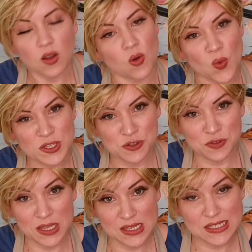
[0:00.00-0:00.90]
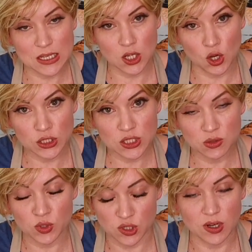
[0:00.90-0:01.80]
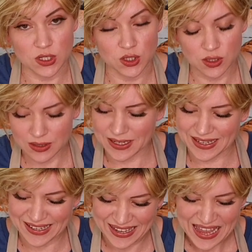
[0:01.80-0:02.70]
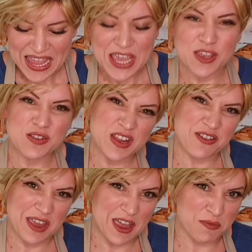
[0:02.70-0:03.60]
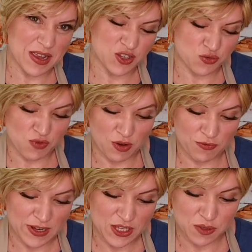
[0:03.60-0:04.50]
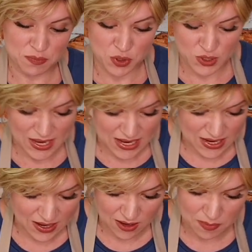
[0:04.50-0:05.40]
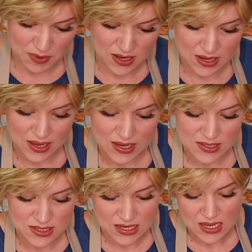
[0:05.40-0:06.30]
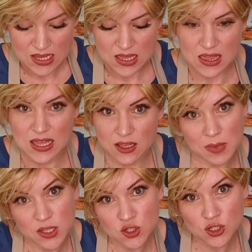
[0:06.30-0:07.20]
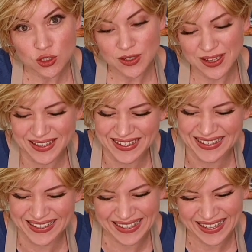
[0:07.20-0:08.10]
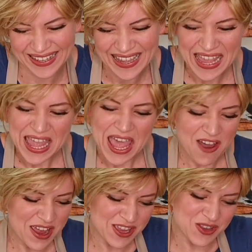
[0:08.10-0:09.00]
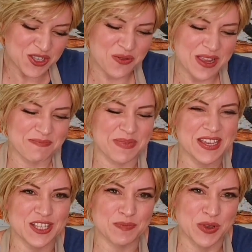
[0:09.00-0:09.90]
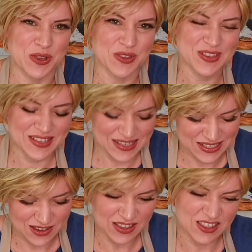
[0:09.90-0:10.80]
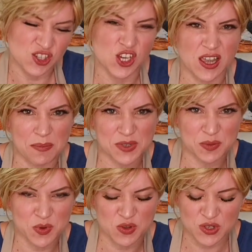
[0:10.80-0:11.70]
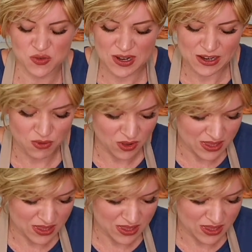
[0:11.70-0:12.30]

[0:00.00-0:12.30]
Once you've done this a lot, which I do, you know how much roughly to put in a cupcake case. That much. I use quite big spoons. It's like dishing up spoons really, rather